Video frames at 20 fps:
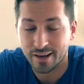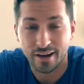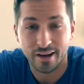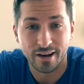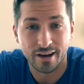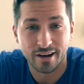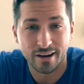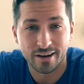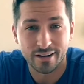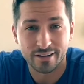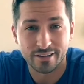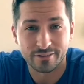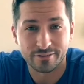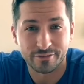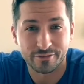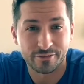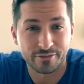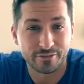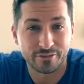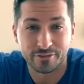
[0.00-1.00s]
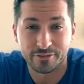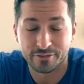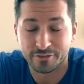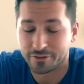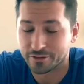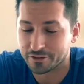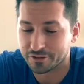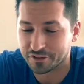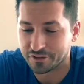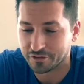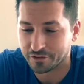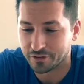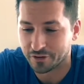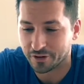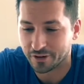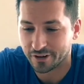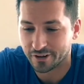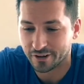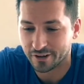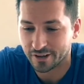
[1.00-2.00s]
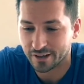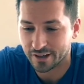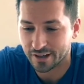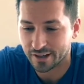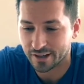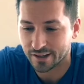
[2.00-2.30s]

Uh, First of all,